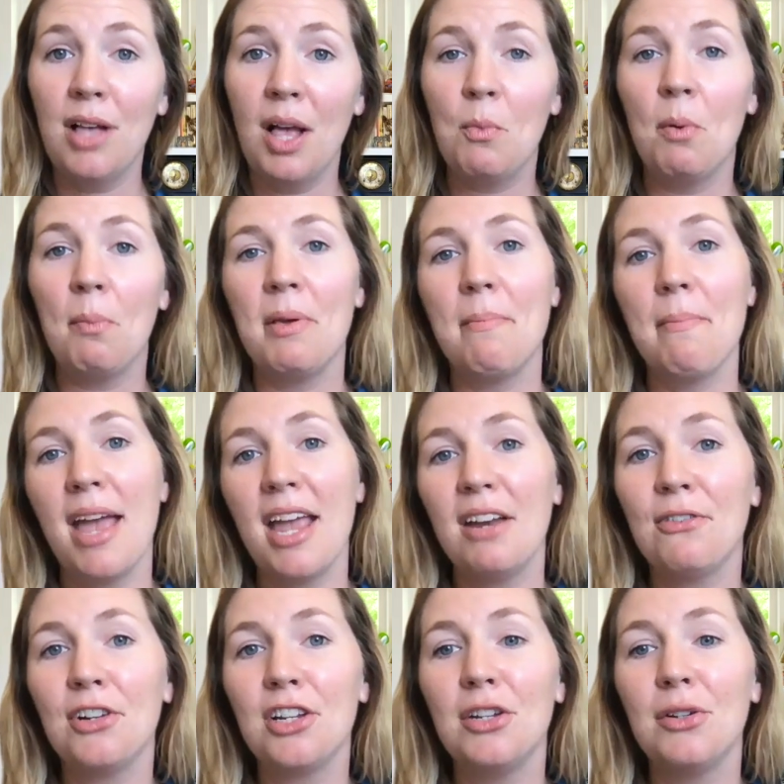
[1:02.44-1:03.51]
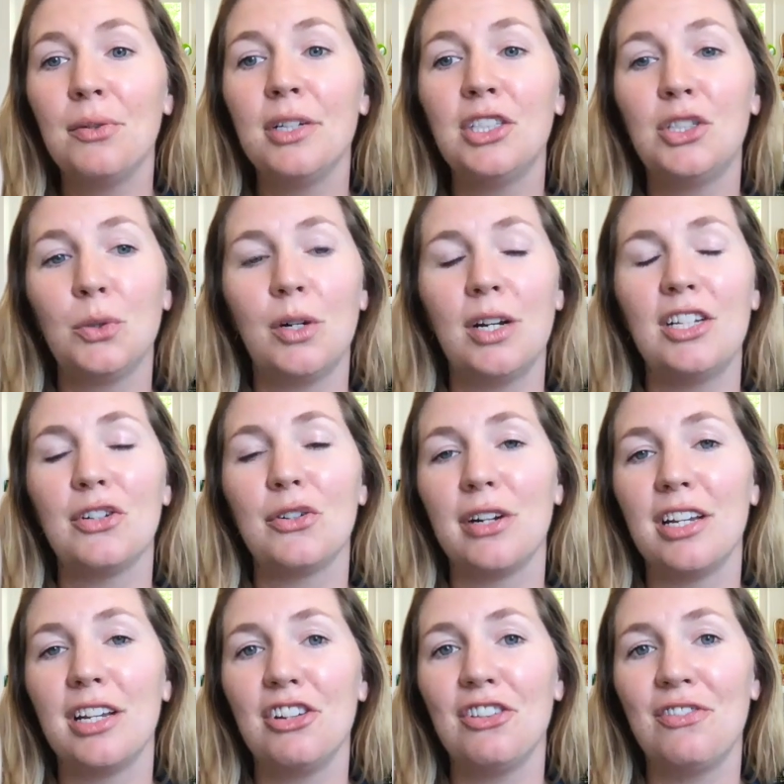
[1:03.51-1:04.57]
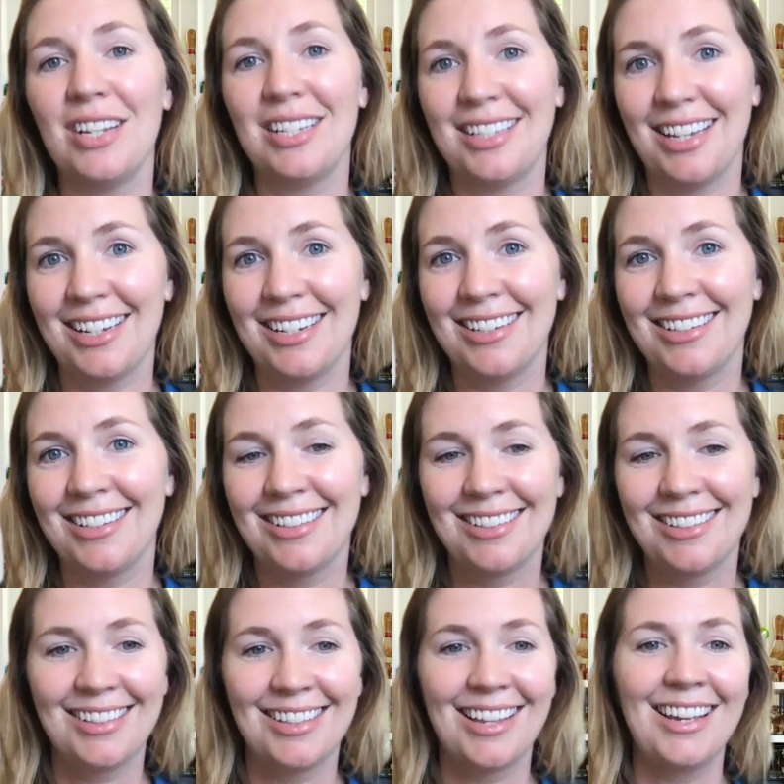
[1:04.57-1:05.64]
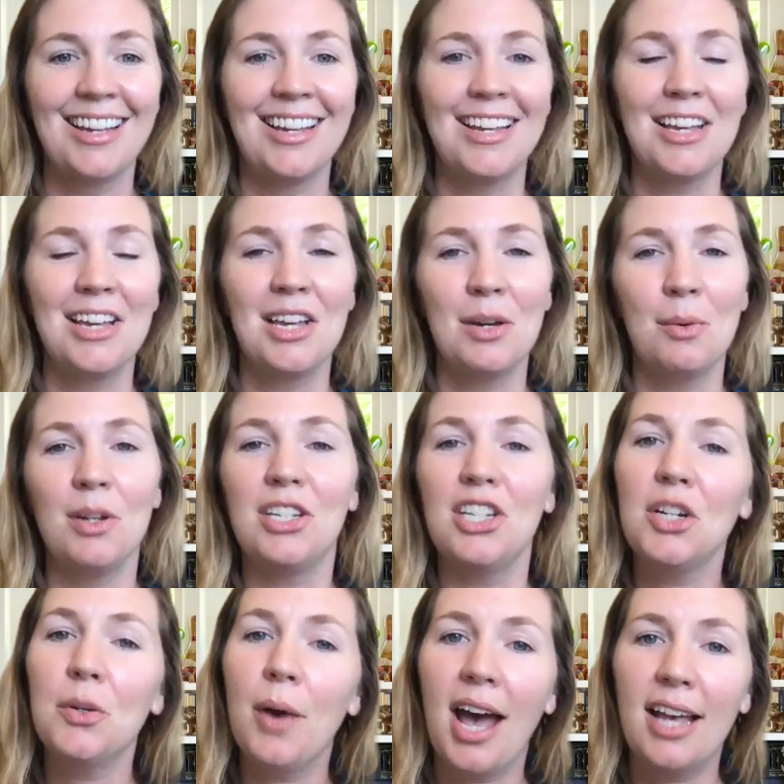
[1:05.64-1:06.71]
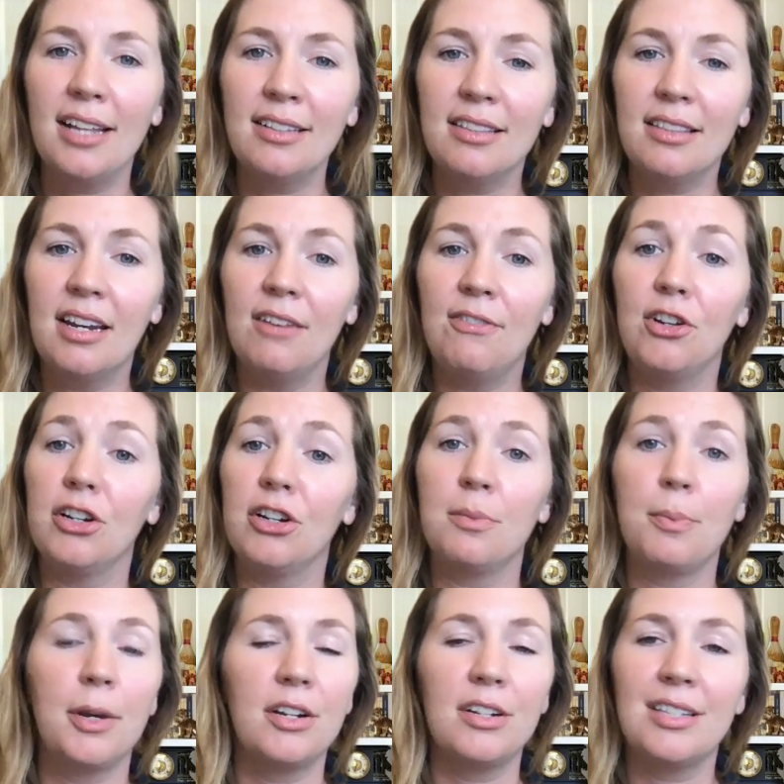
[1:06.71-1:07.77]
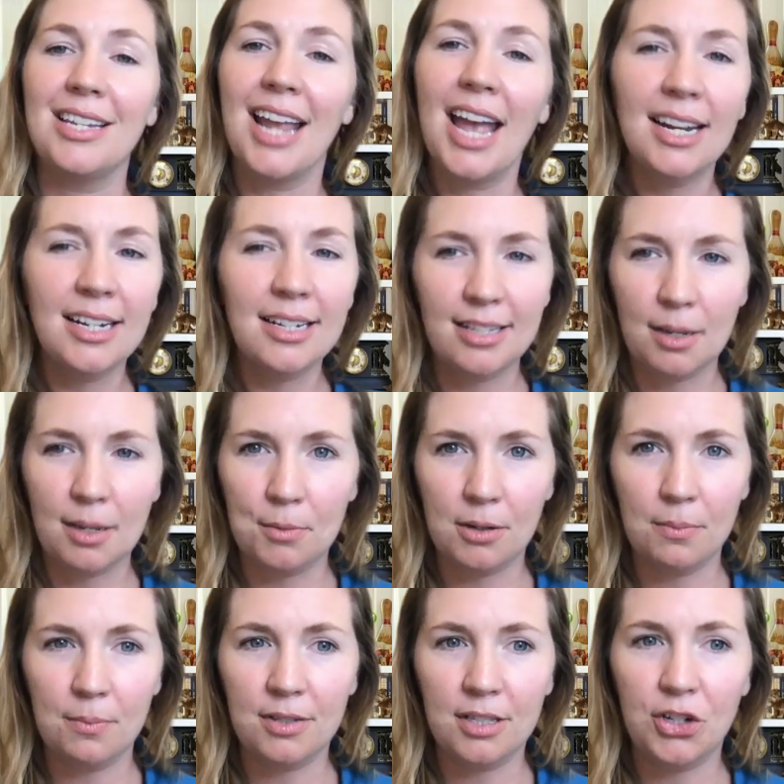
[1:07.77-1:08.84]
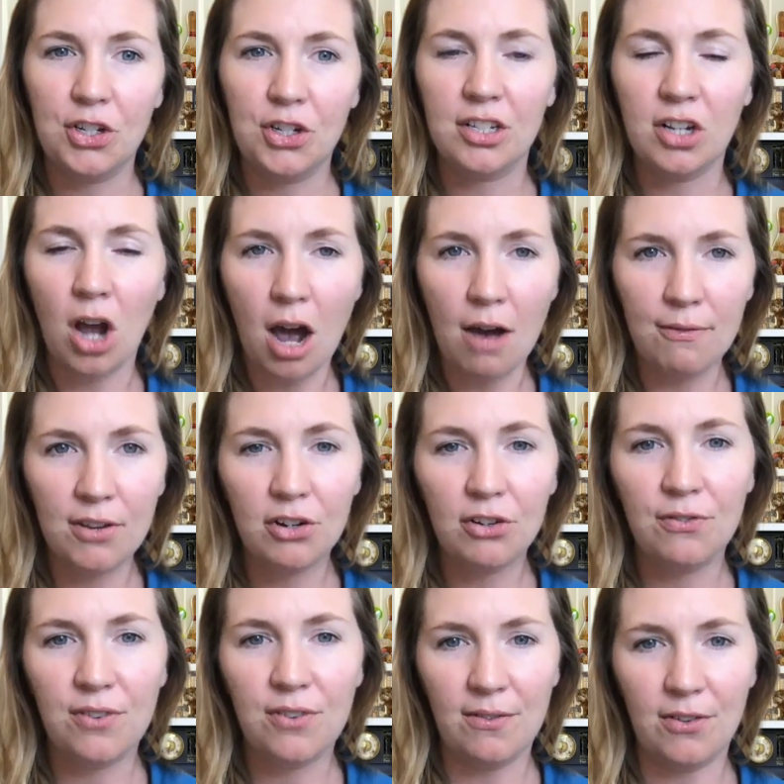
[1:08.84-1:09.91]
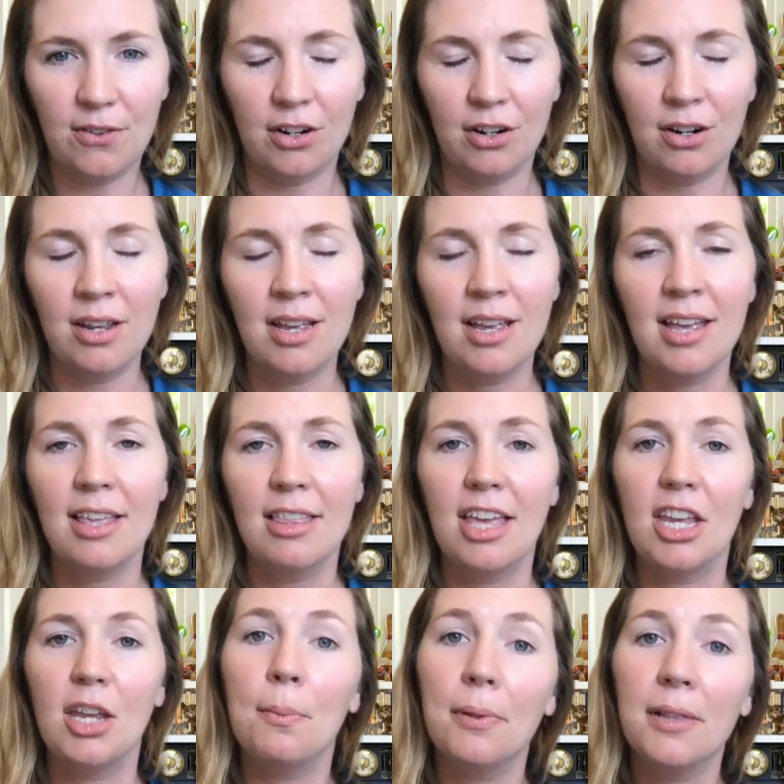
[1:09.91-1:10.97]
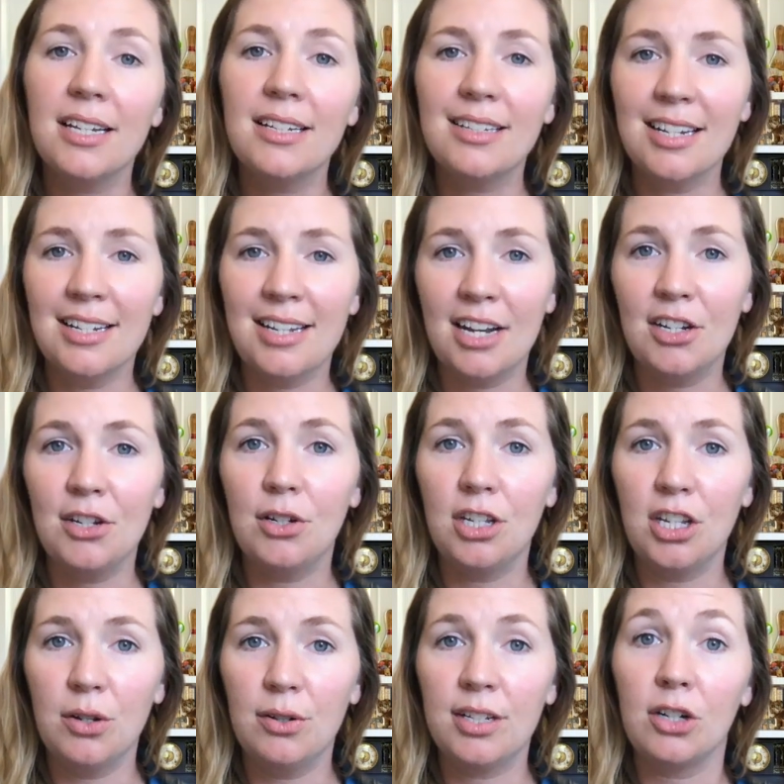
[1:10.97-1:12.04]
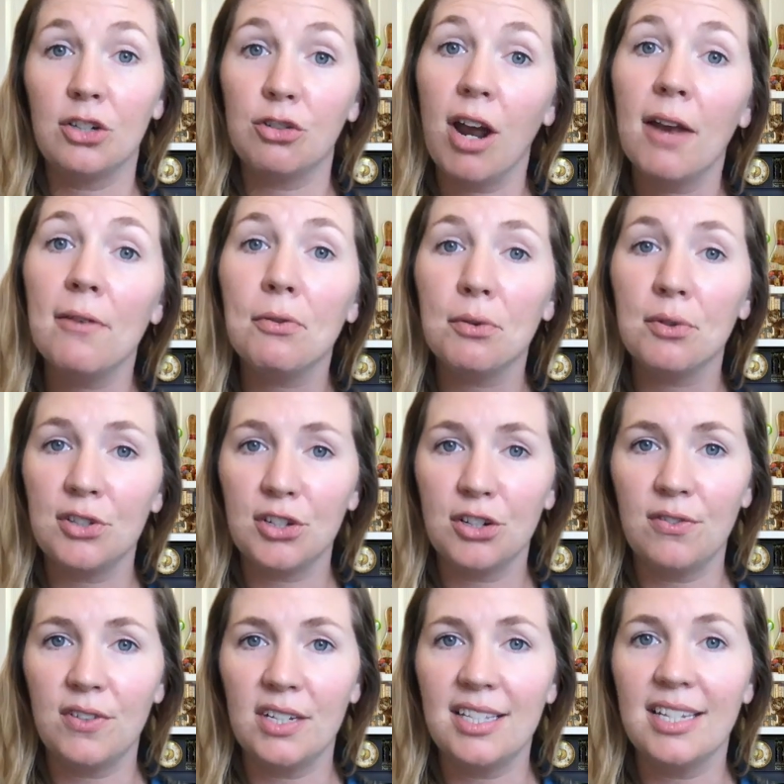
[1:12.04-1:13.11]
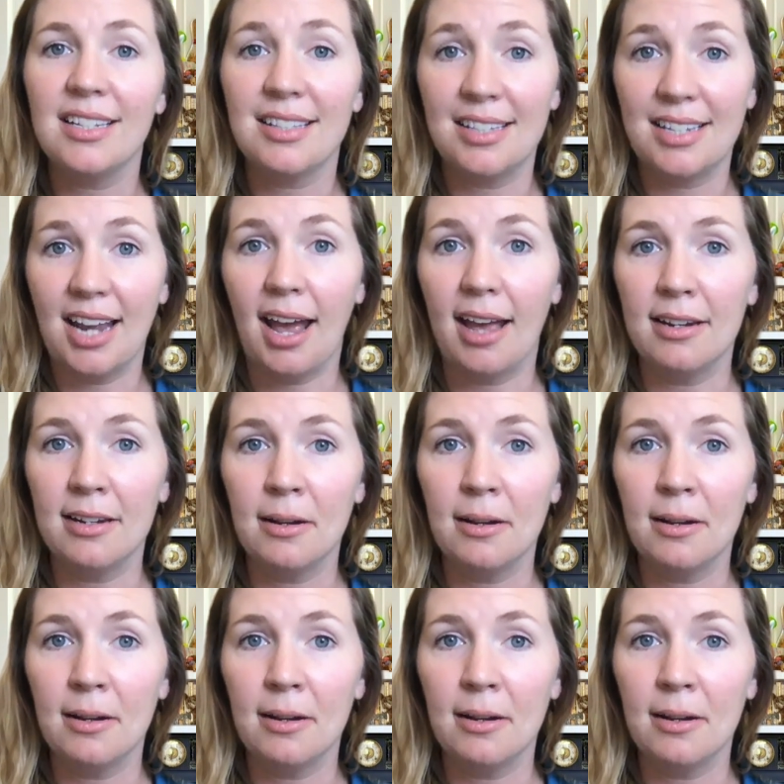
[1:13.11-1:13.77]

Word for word: and will be made for you to enjoy during your visit. We do ask that if you're experiencing any symptoms, such as coughing or fever, that you please continue to use our drive through service instead.